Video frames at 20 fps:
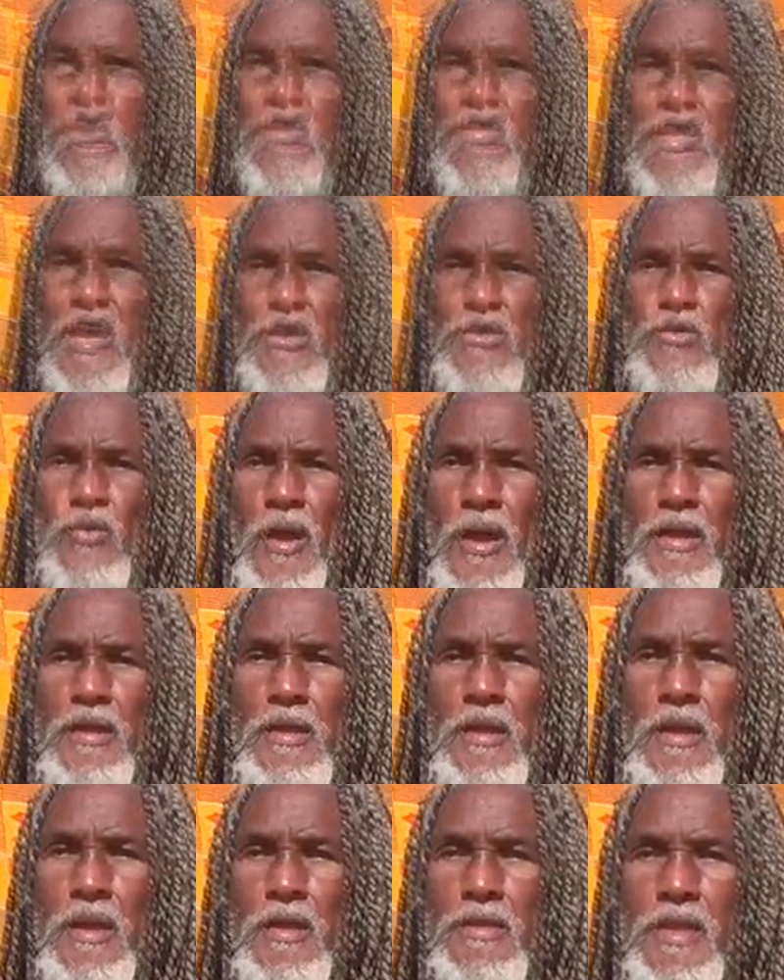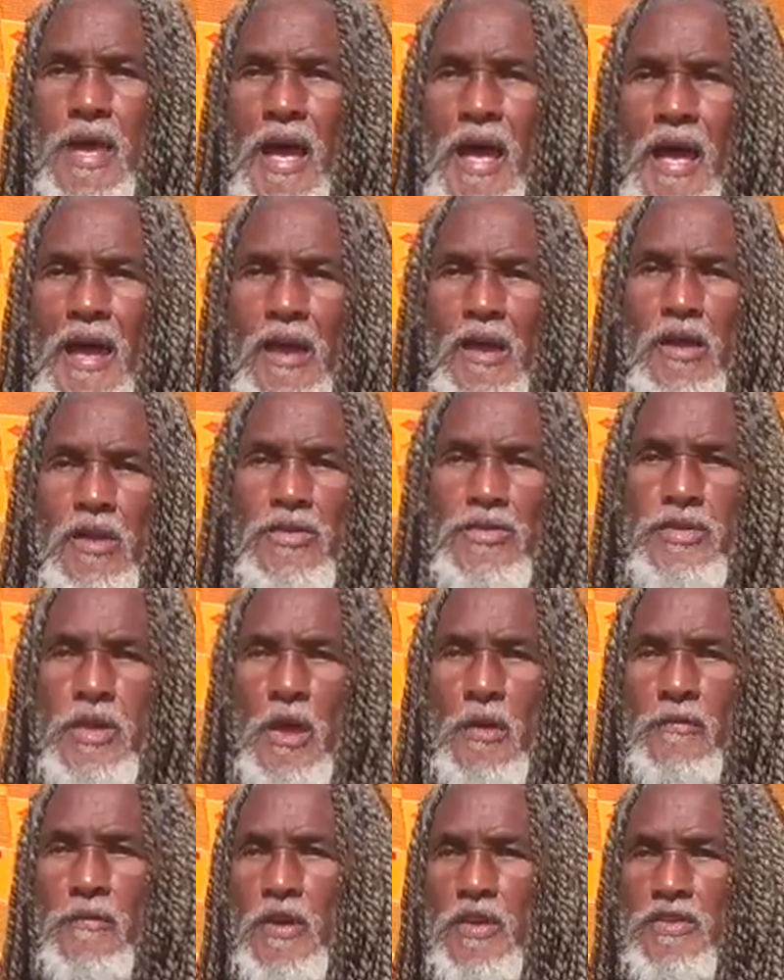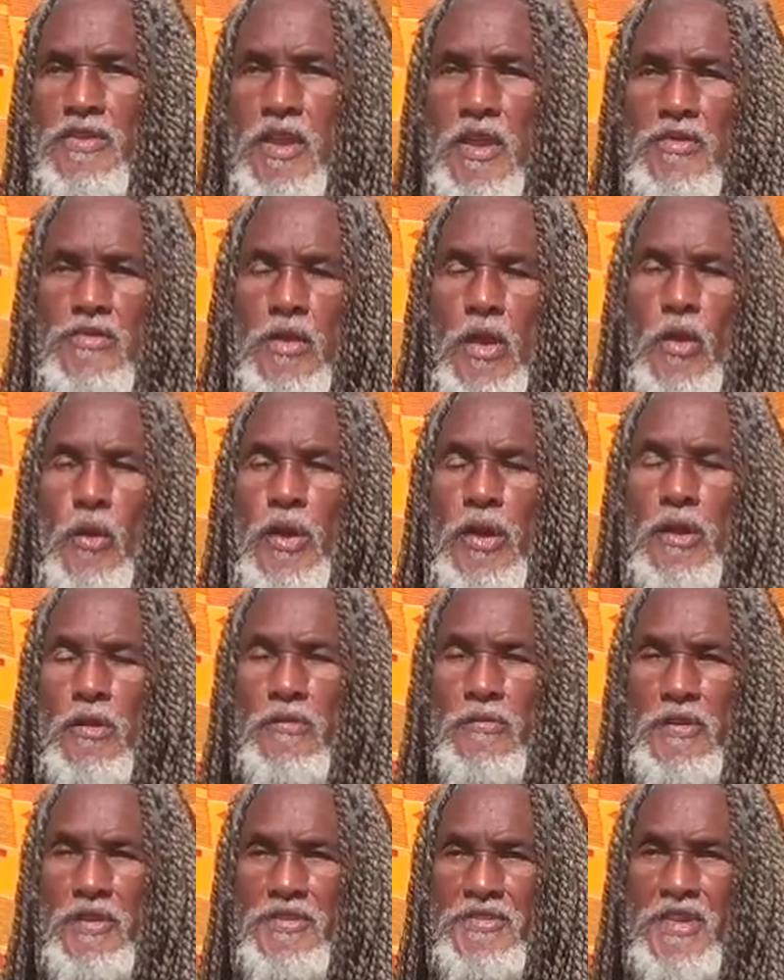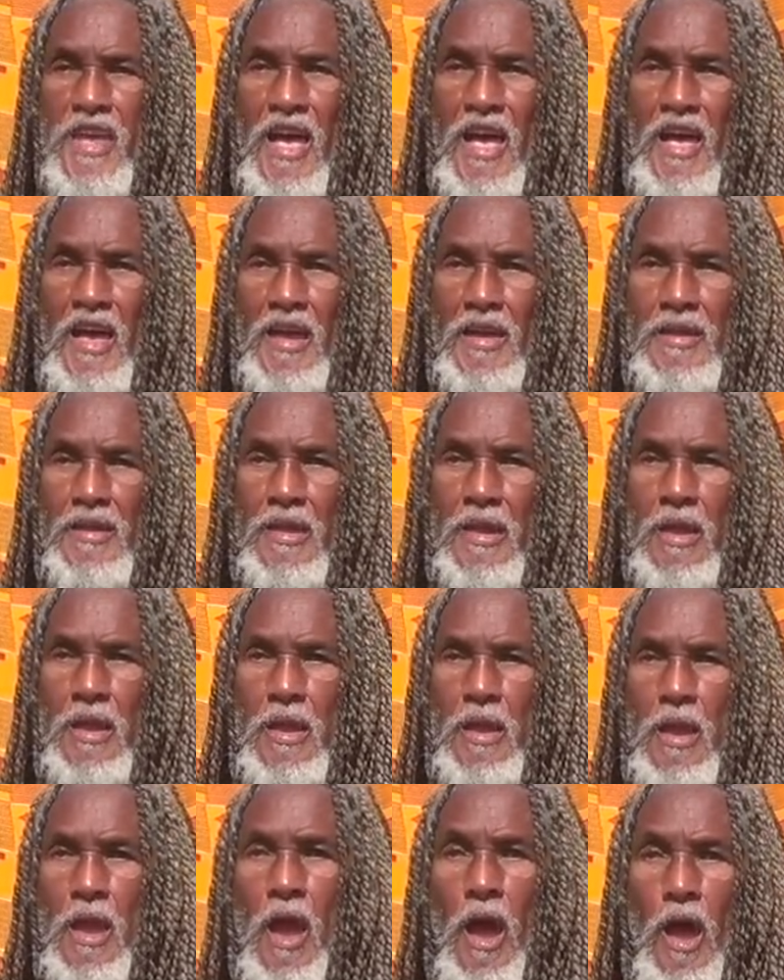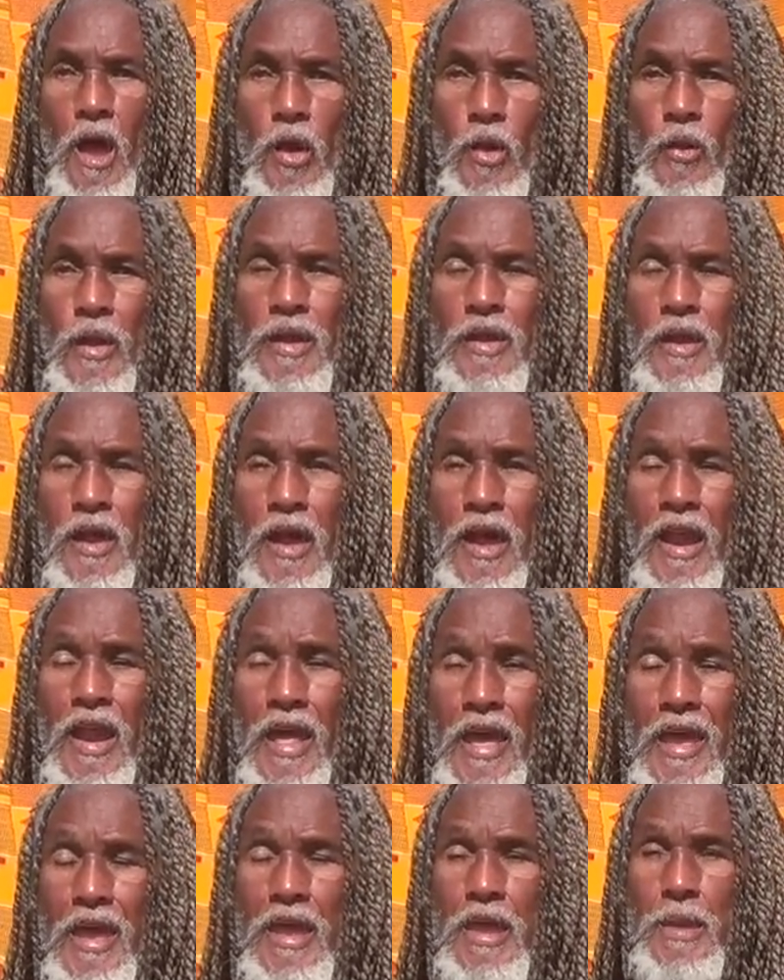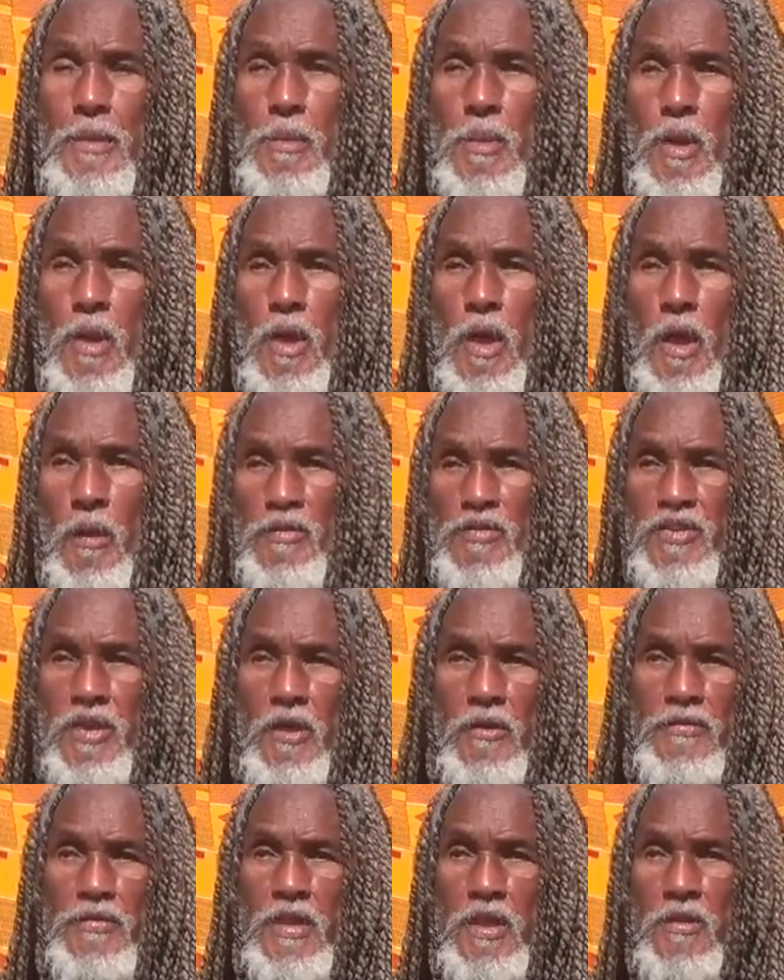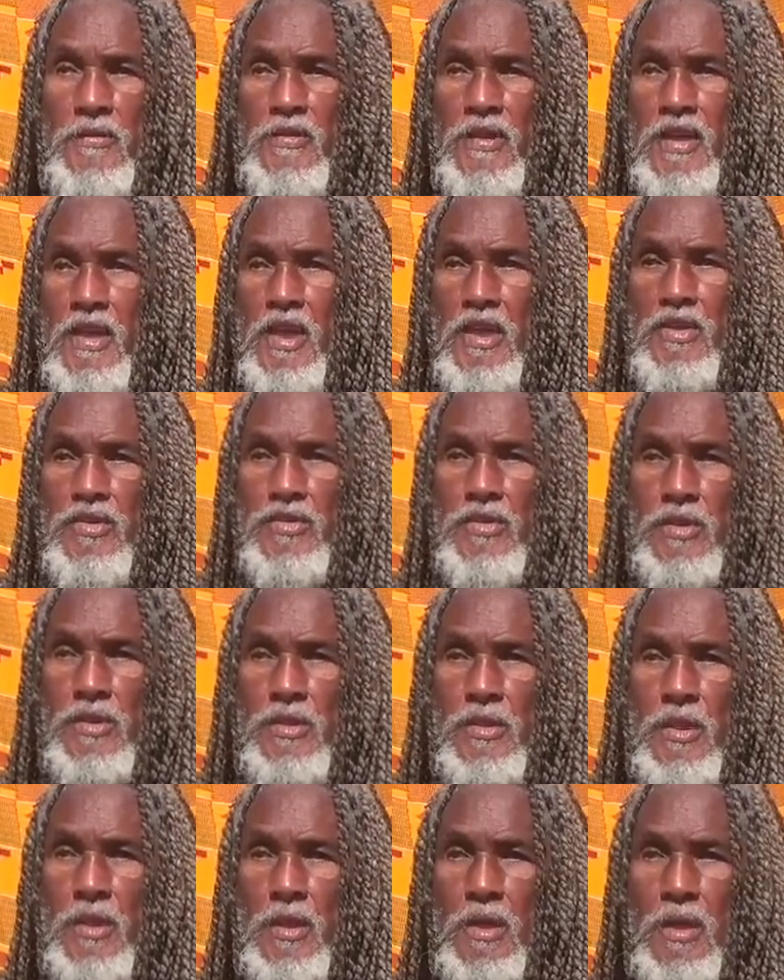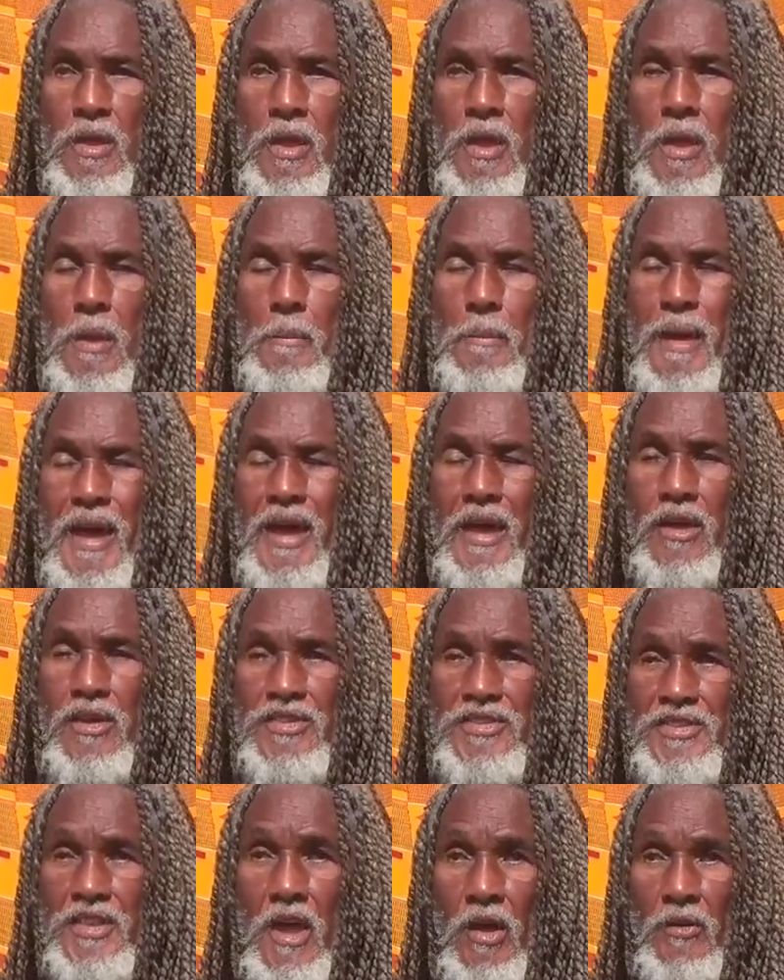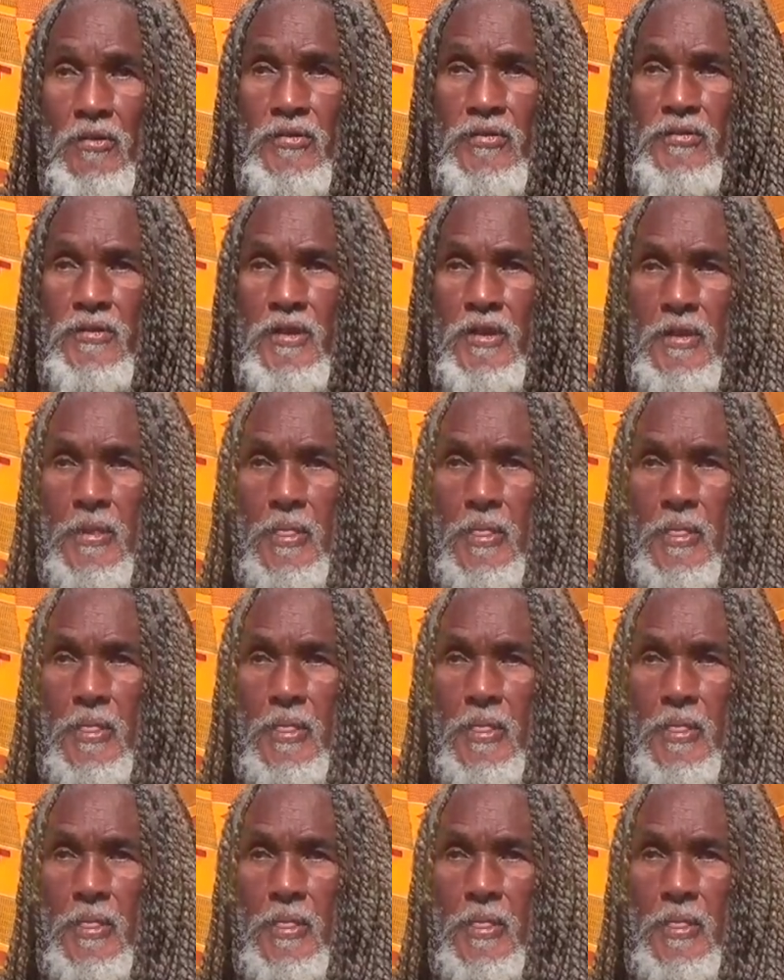That's right, the higher self is just a greater facade, a greater claim of self deification by a self.